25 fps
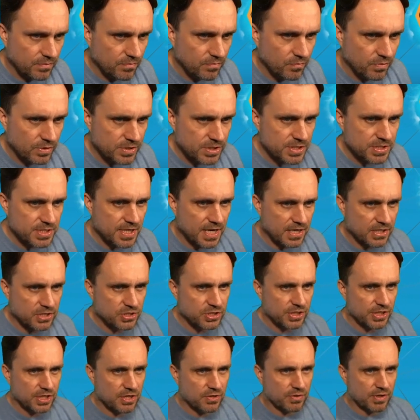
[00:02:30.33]
which is
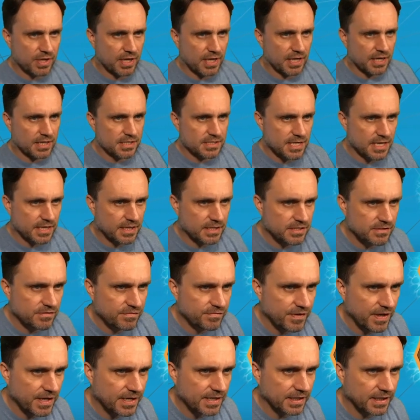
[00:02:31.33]
actually okay, because I can
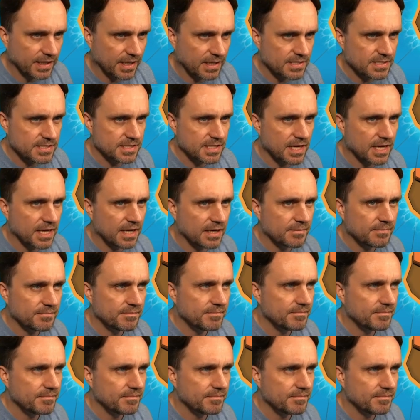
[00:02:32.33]
defend against that.